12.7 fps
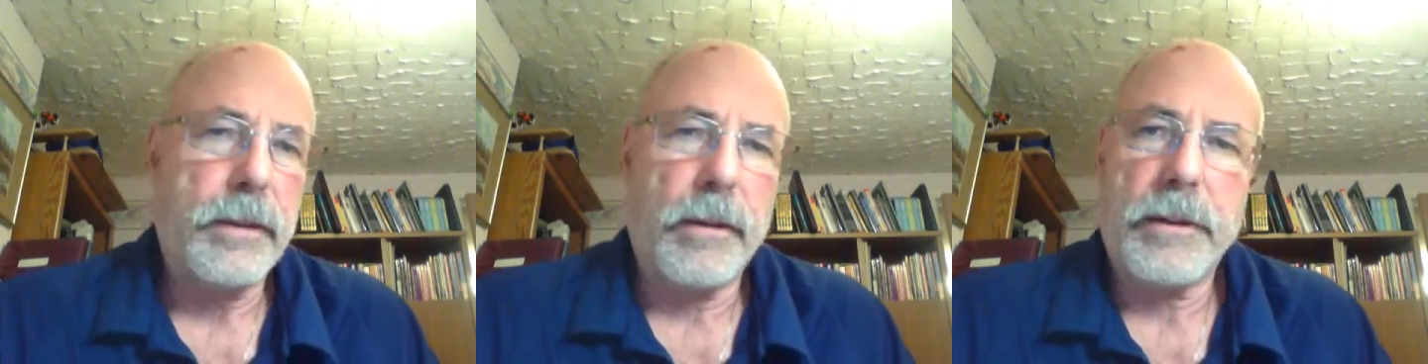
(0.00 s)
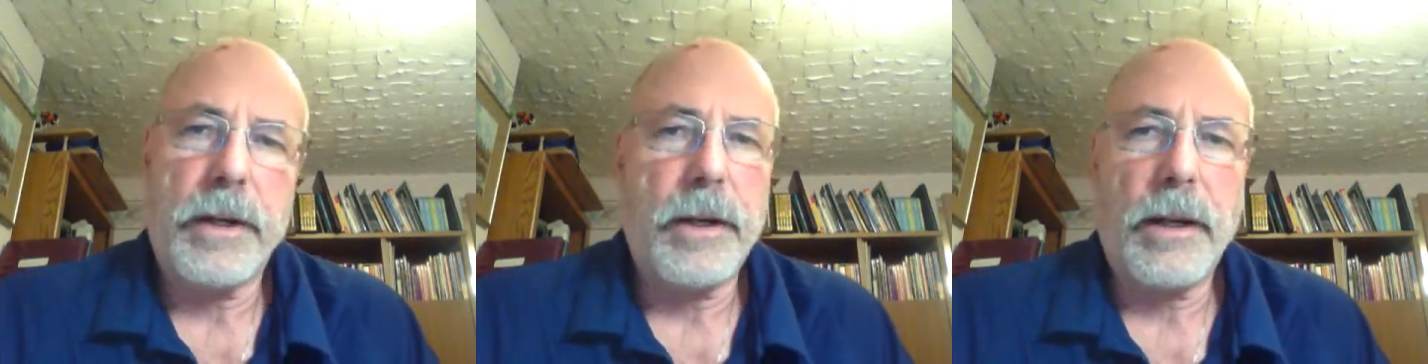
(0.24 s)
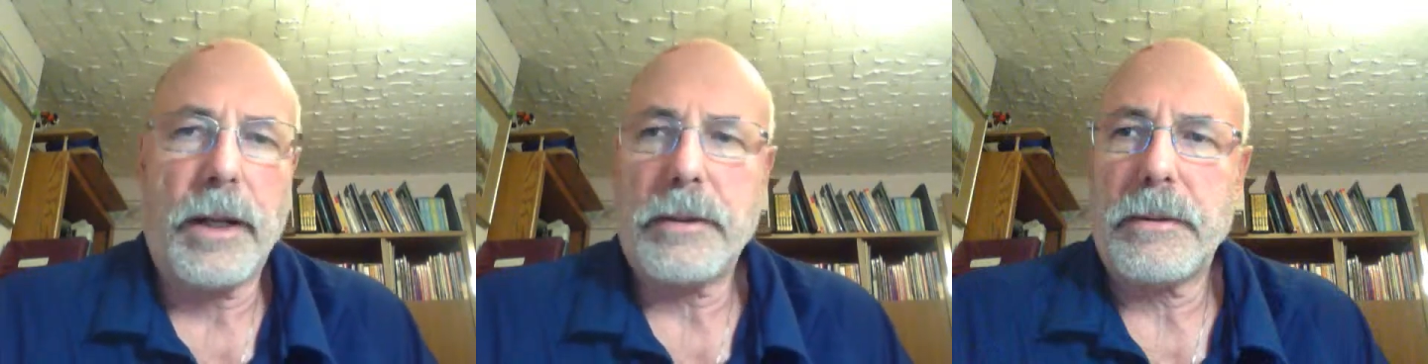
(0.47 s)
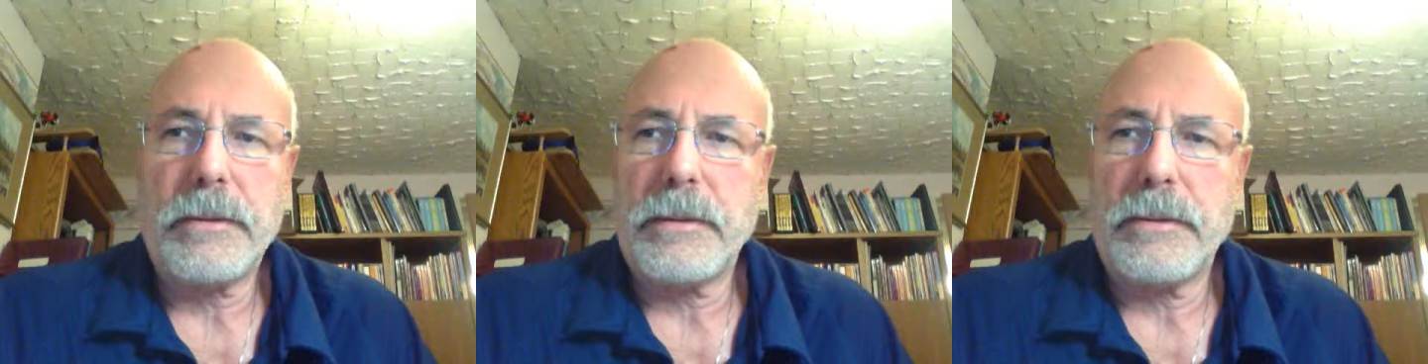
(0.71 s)
no, you're
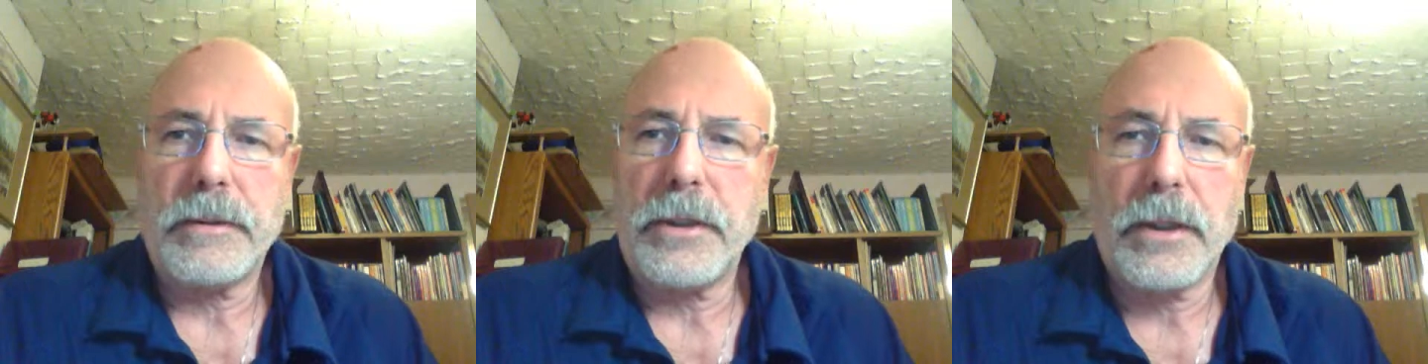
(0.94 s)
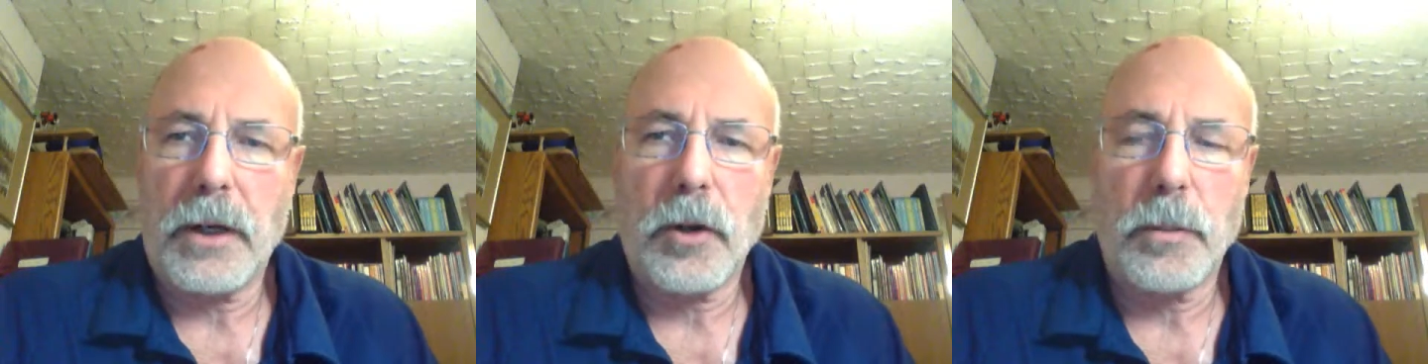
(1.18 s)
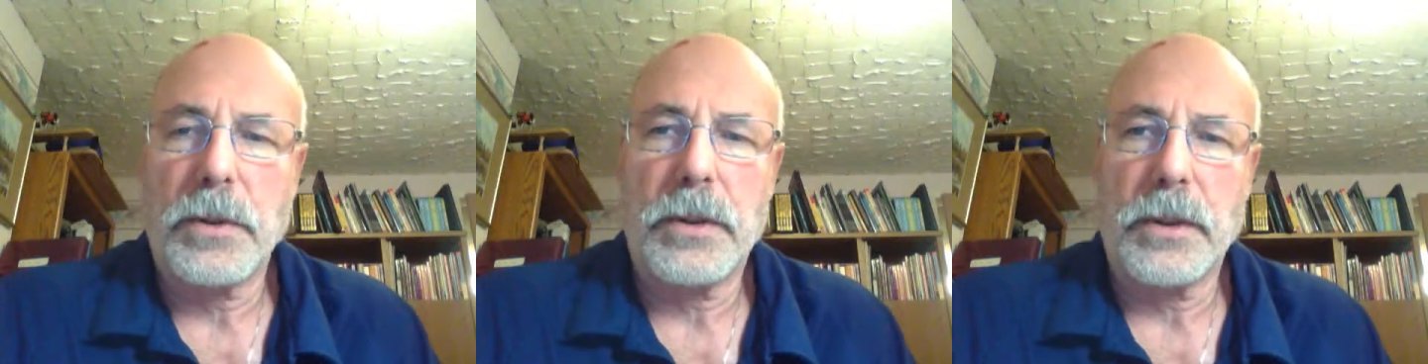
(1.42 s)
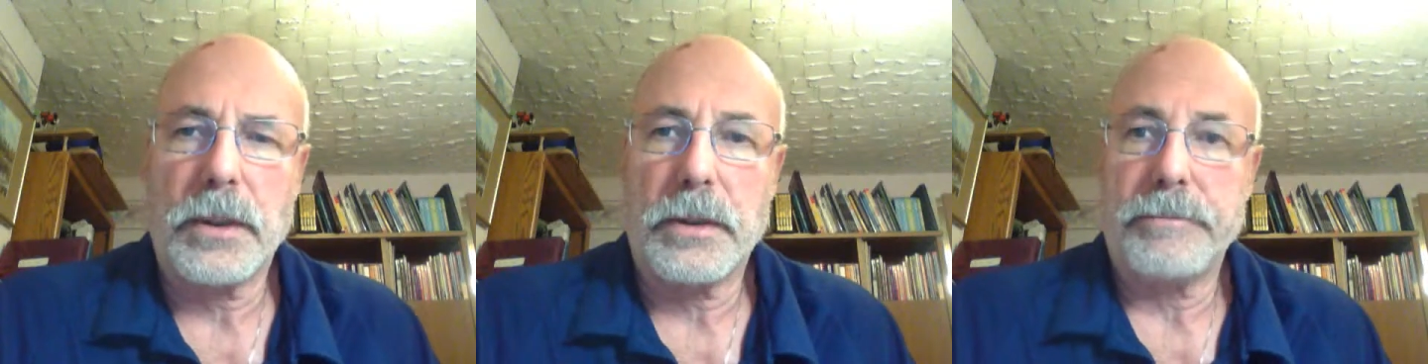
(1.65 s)
not, you're not
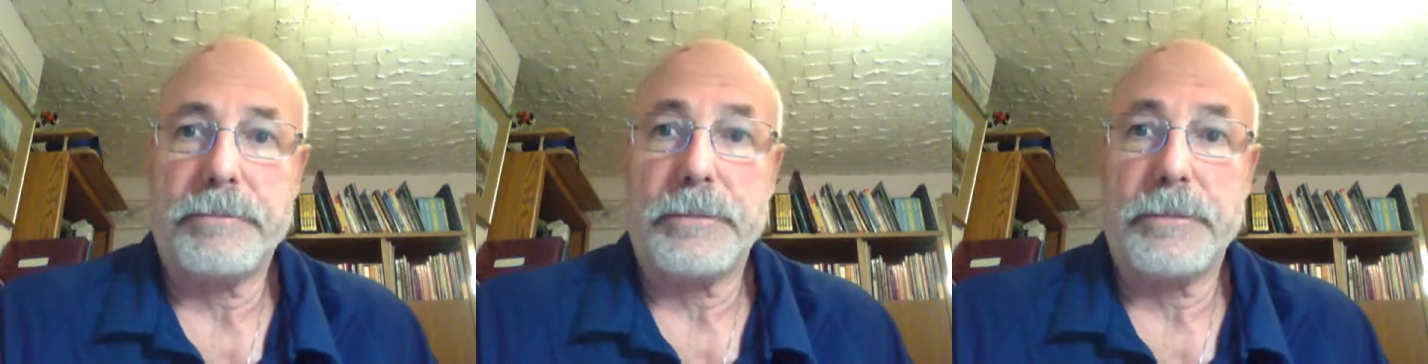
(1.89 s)
open to it.